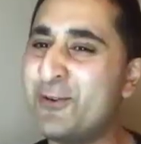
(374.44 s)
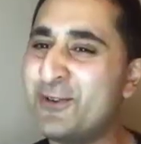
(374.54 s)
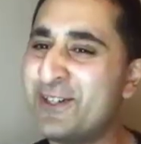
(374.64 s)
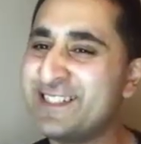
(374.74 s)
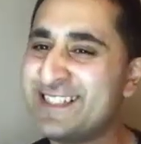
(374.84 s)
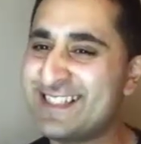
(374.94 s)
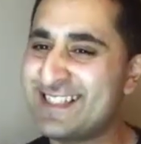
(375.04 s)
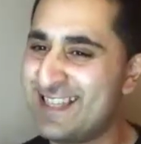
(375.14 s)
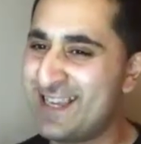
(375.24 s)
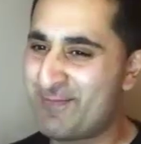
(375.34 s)
want
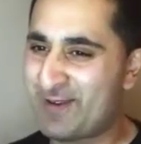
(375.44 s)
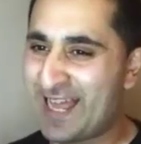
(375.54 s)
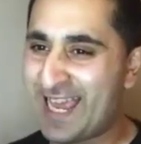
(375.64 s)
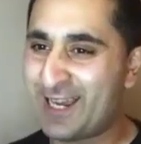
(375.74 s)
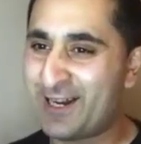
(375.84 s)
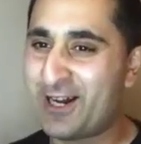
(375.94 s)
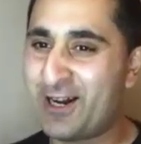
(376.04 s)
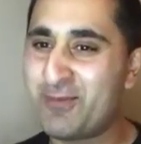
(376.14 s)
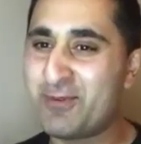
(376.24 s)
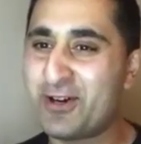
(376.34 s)
to play.
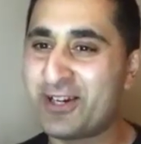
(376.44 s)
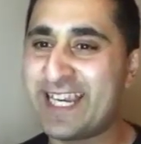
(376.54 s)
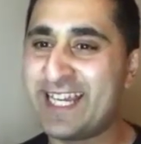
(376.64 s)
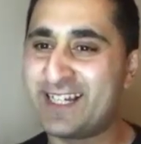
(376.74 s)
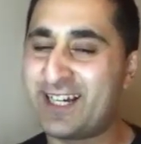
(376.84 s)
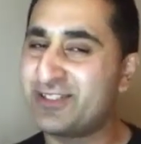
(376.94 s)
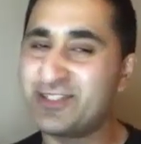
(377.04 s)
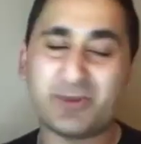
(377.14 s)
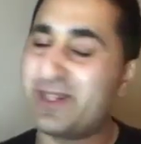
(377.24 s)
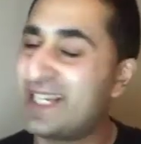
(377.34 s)
I'm not a kid. I
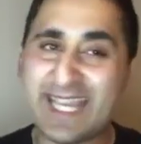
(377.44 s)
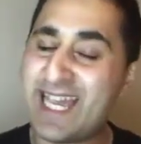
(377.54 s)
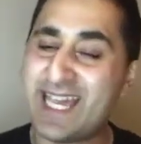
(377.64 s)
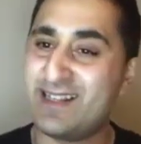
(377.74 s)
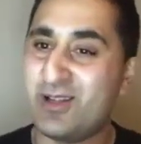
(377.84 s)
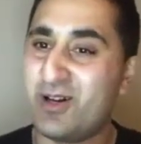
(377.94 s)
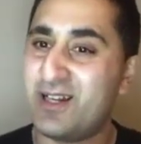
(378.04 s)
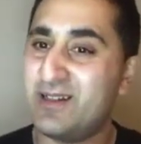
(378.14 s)
just want to get, like...